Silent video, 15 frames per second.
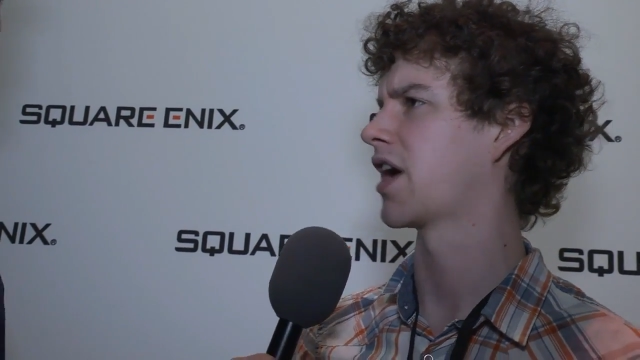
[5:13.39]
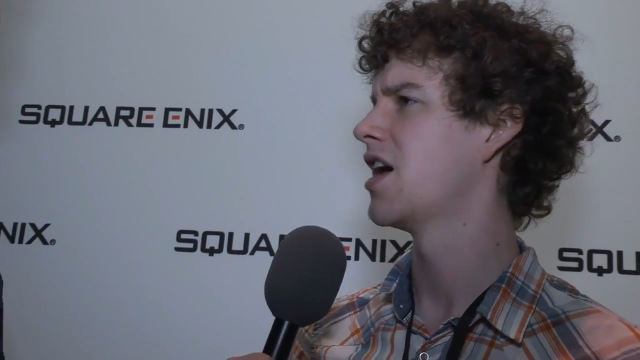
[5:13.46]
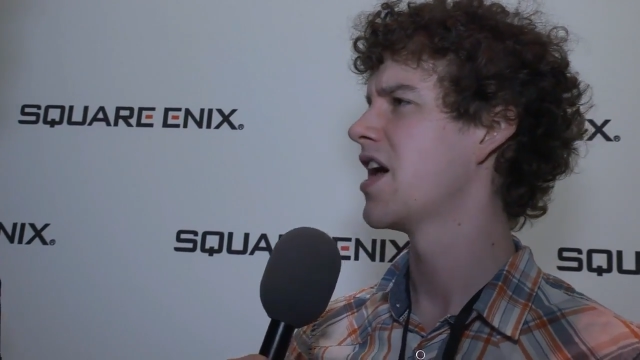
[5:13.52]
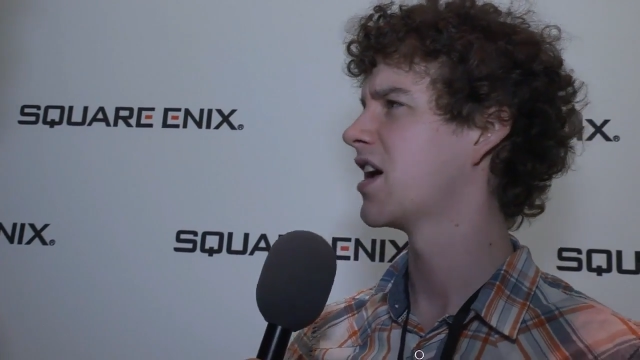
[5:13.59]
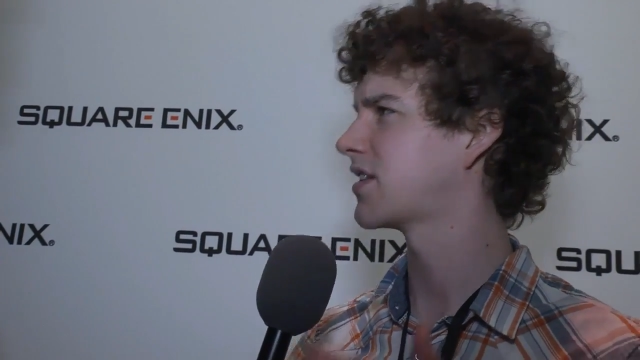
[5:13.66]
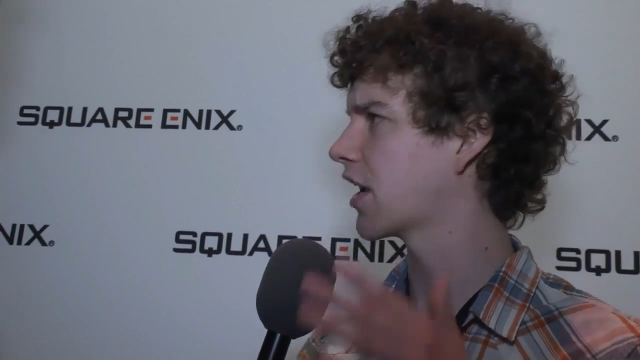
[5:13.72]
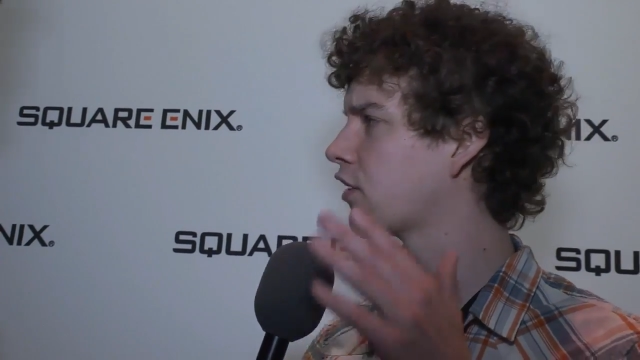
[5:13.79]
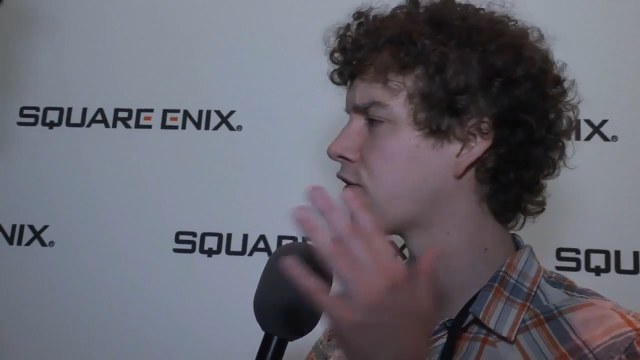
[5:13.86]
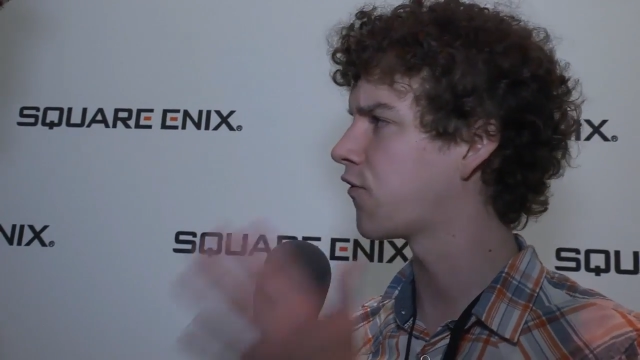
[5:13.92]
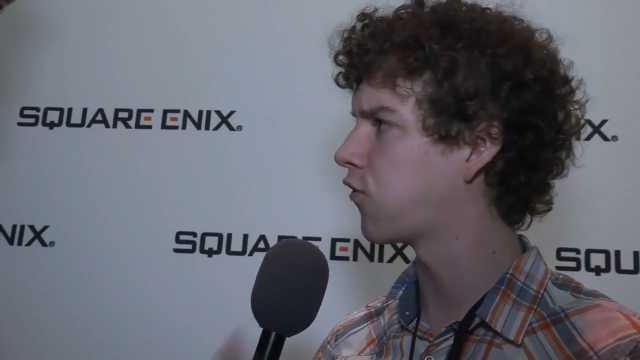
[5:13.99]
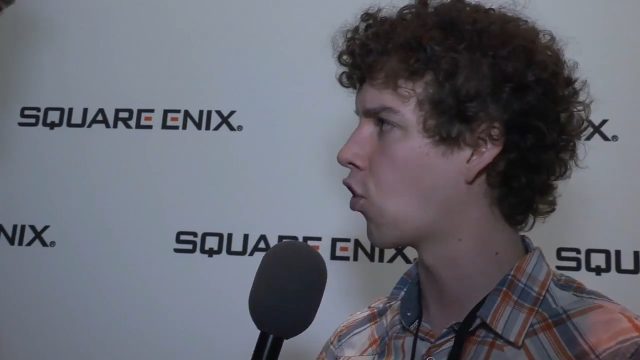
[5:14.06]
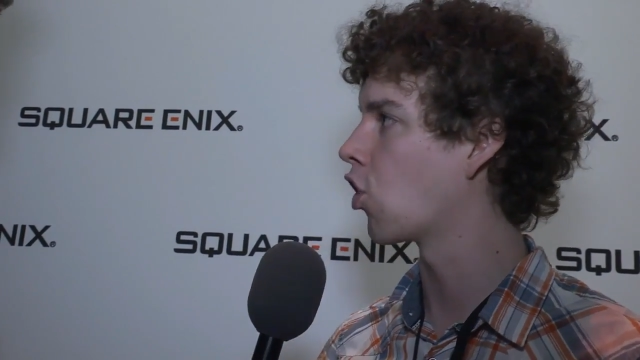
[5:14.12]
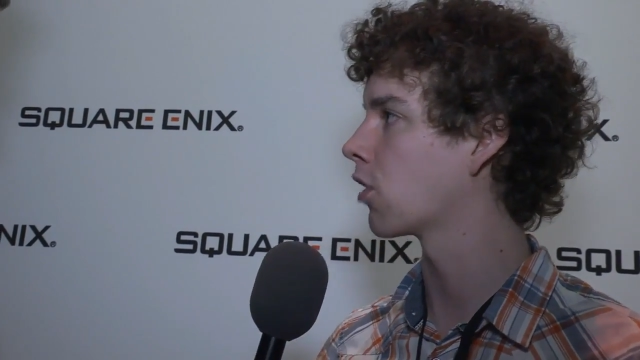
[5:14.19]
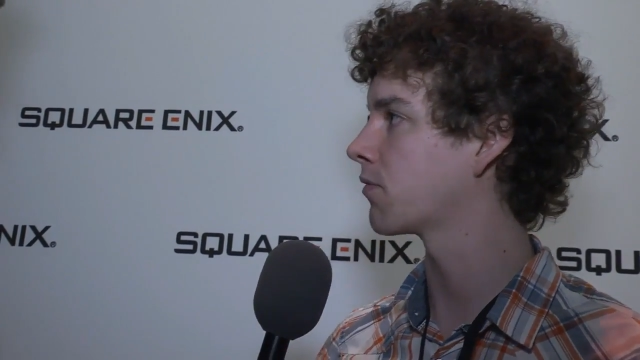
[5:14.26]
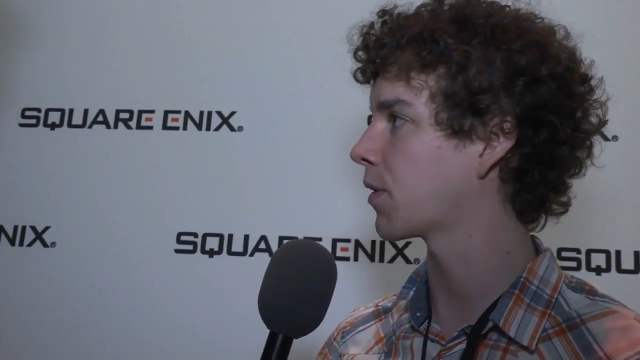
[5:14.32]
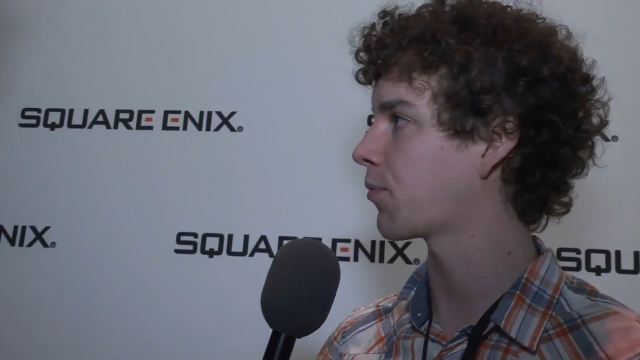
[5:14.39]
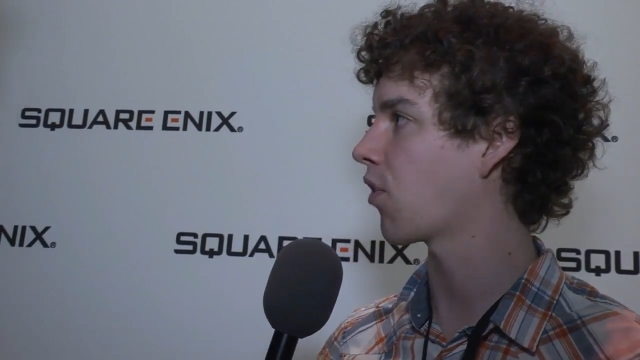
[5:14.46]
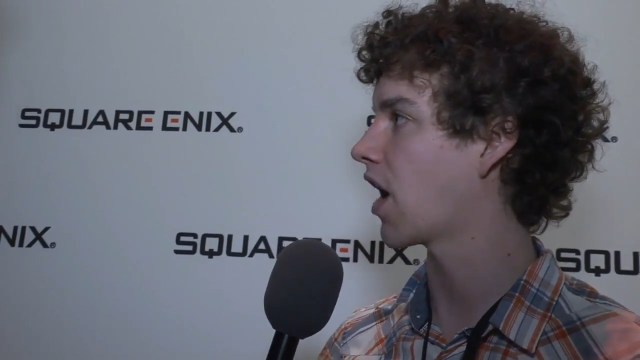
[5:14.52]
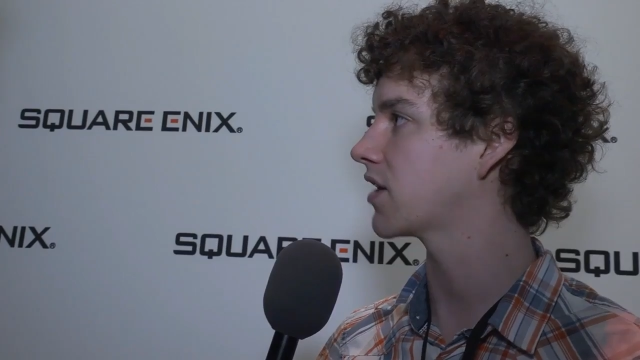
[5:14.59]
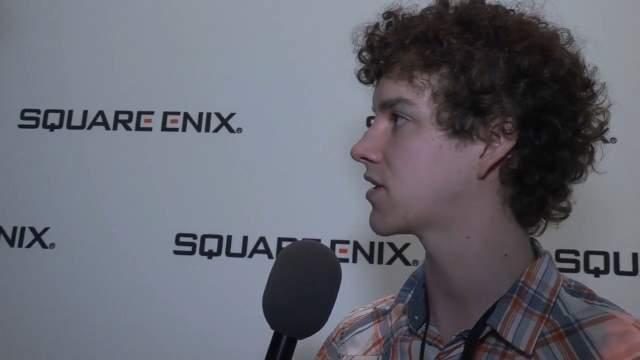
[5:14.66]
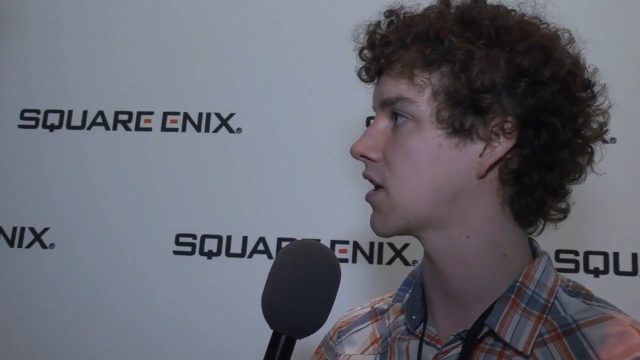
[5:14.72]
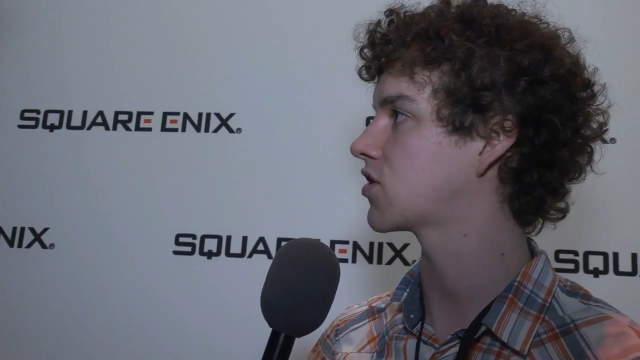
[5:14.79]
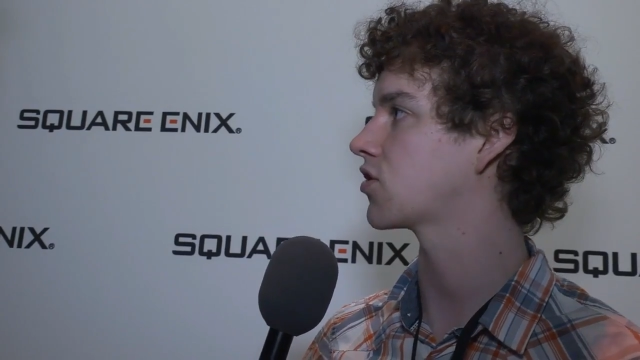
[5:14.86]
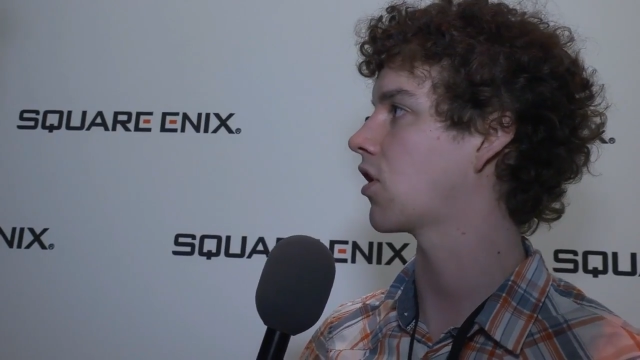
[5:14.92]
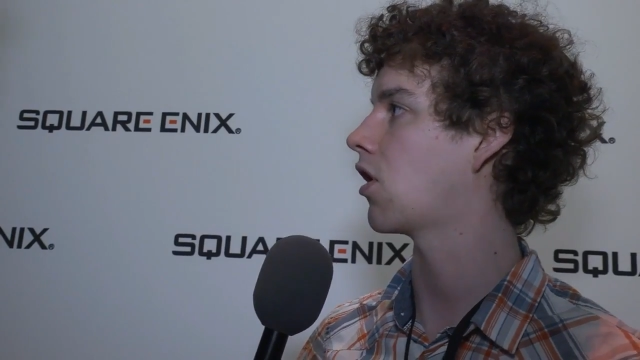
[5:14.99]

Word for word: Like, has that informed the process